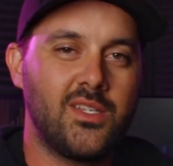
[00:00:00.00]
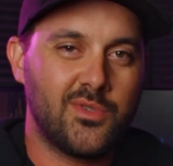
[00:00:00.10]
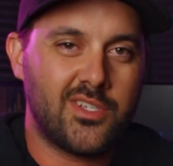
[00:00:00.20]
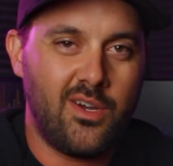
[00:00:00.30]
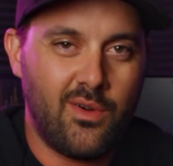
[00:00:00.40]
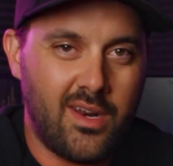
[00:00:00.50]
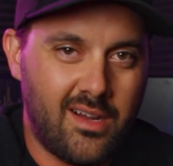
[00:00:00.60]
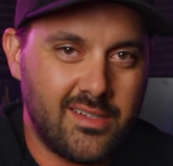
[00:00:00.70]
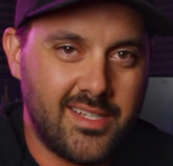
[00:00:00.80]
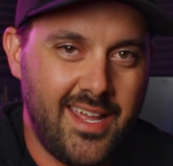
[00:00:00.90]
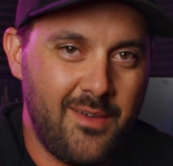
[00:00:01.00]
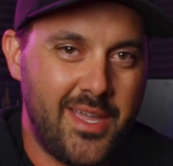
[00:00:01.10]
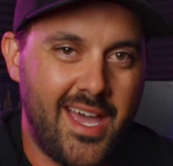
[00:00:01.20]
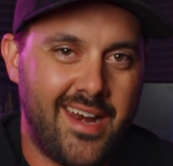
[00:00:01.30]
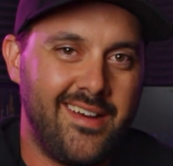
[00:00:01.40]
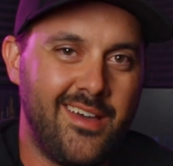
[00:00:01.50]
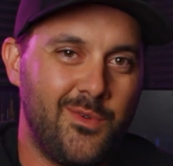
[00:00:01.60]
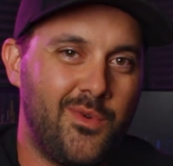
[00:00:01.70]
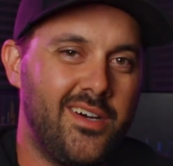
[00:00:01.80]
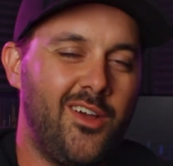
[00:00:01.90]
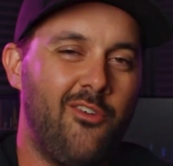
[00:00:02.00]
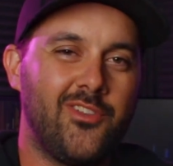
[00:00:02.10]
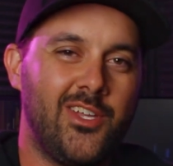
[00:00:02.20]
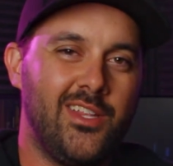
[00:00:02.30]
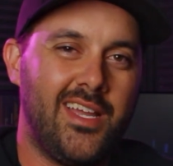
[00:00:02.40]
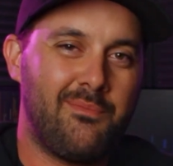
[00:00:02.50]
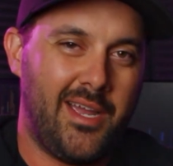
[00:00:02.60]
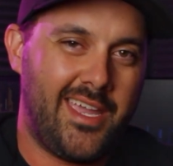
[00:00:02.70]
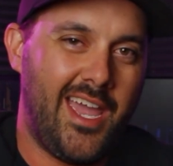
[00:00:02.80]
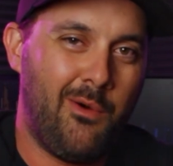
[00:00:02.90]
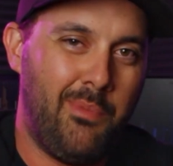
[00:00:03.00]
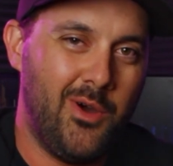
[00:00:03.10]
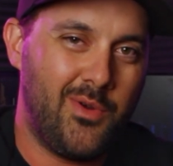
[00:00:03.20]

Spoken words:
what's going on? Today we got another one. Hopefully you like my cowpoke